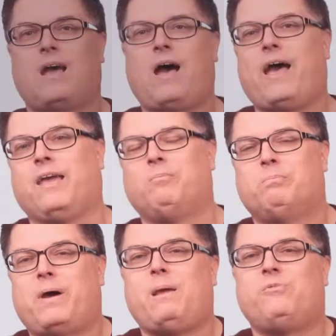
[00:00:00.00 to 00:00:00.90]
Hi,
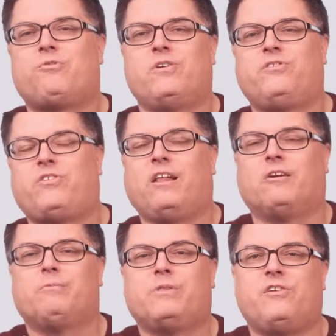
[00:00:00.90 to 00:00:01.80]
my name is Chris
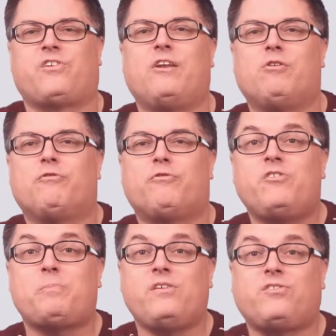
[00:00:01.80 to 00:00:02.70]
Taylor, the designer of
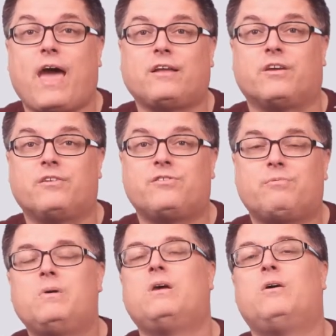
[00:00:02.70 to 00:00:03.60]
FreeSpace Tactics.